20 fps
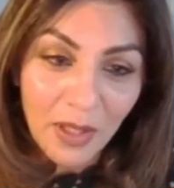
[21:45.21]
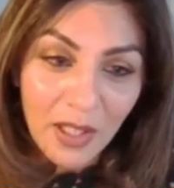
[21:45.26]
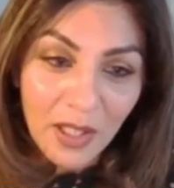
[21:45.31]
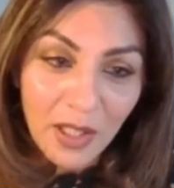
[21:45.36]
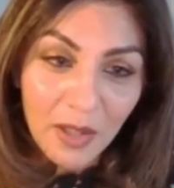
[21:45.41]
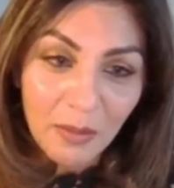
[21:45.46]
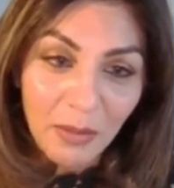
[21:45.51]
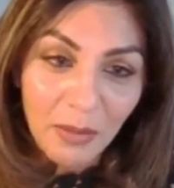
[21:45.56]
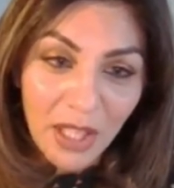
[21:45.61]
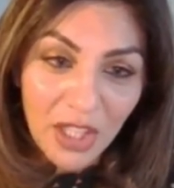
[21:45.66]

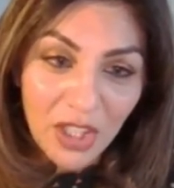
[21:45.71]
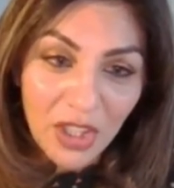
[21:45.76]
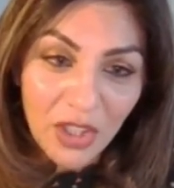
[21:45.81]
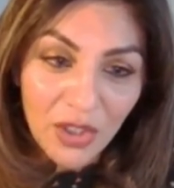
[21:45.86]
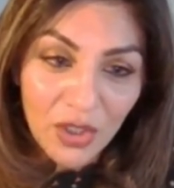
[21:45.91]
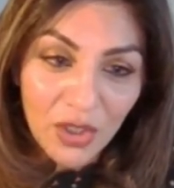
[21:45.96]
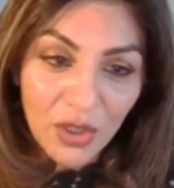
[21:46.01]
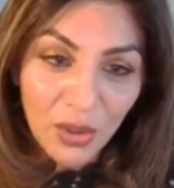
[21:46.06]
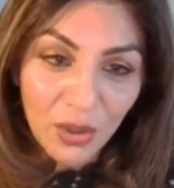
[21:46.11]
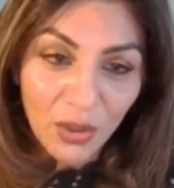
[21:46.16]
making
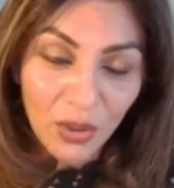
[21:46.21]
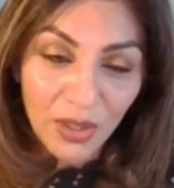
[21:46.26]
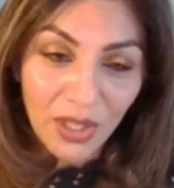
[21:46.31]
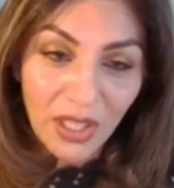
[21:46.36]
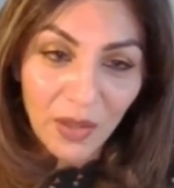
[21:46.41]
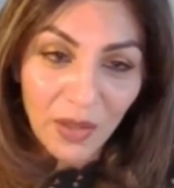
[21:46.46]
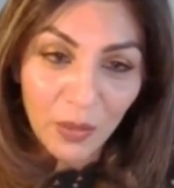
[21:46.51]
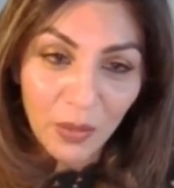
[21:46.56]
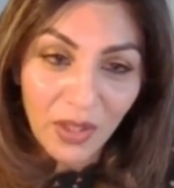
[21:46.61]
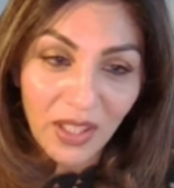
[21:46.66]
sure
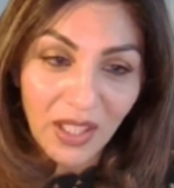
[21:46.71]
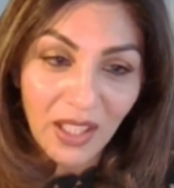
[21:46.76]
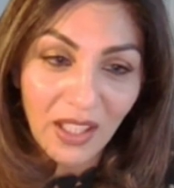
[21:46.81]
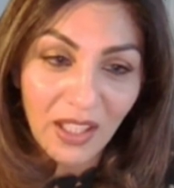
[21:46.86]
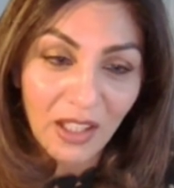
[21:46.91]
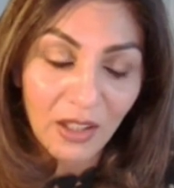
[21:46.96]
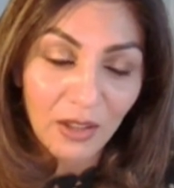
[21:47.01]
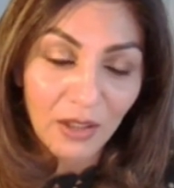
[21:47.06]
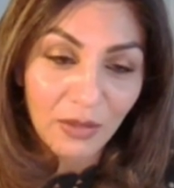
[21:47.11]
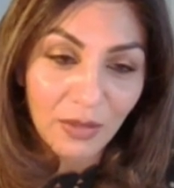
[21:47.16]
that we
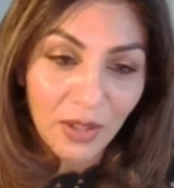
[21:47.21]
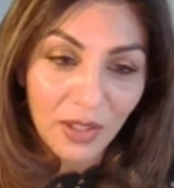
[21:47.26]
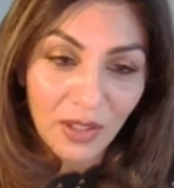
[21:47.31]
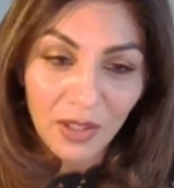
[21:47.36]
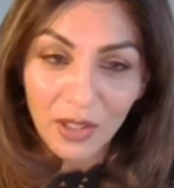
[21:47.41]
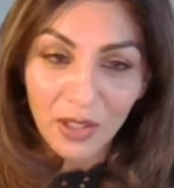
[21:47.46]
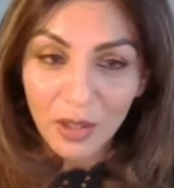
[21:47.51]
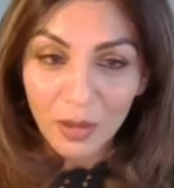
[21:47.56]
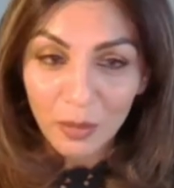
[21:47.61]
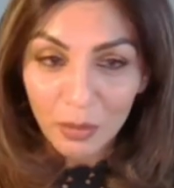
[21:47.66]
have
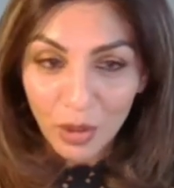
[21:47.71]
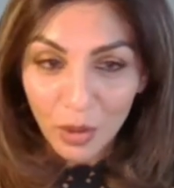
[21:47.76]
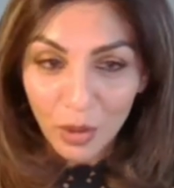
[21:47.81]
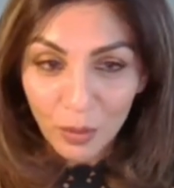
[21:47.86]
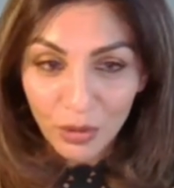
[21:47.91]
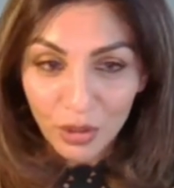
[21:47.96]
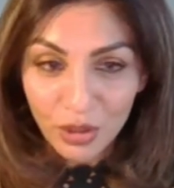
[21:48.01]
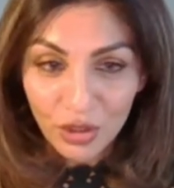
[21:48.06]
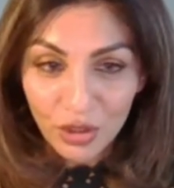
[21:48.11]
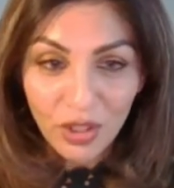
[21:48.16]
the
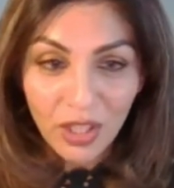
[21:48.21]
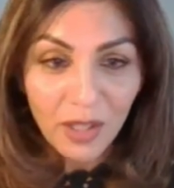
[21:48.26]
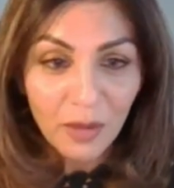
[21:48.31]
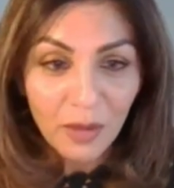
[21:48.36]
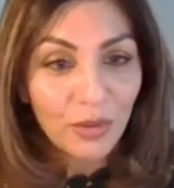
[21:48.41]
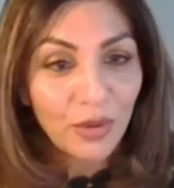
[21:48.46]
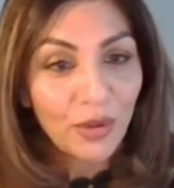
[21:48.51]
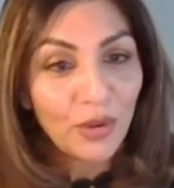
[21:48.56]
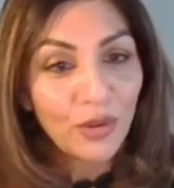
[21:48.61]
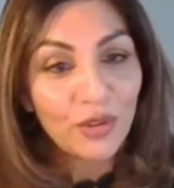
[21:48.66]
appropriate training
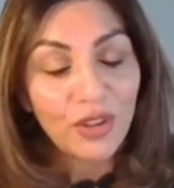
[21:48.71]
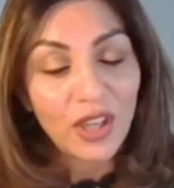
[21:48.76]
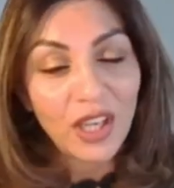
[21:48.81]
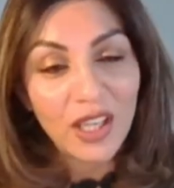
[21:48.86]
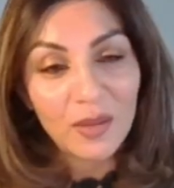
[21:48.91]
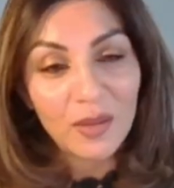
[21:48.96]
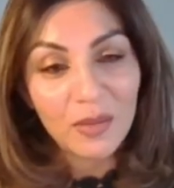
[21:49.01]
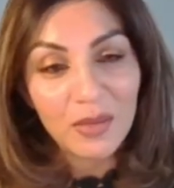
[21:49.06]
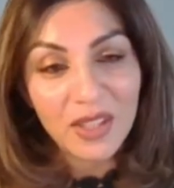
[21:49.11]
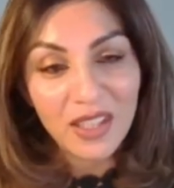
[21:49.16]

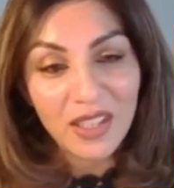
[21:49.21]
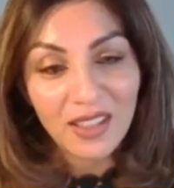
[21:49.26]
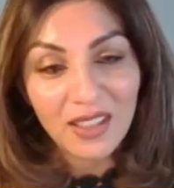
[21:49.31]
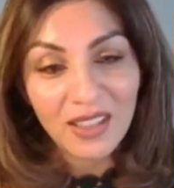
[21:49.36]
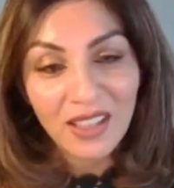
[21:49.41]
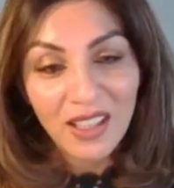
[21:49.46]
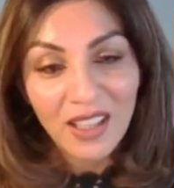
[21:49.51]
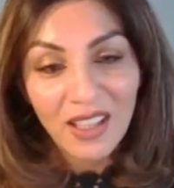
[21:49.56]
programs and